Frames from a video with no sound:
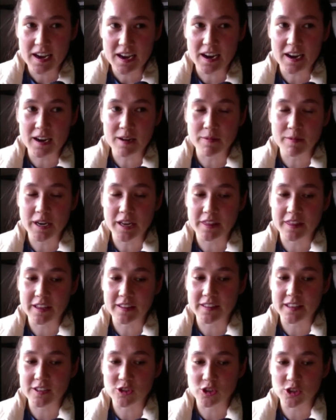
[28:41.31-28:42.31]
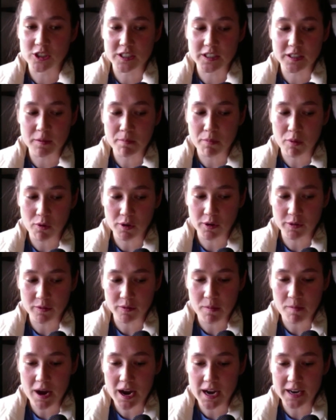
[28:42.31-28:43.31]
And I think that's just an important
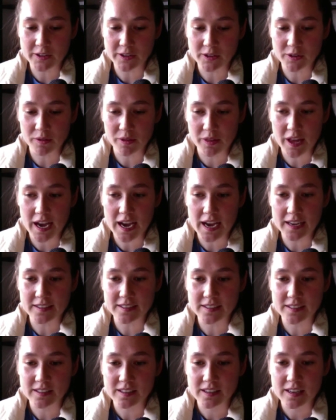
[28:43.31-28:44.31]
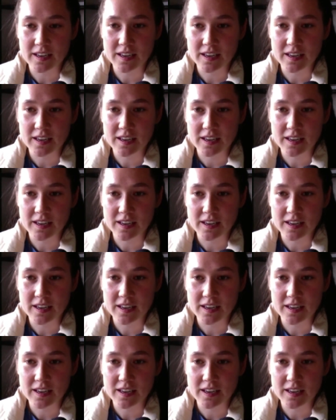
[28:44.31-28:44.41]
reminder that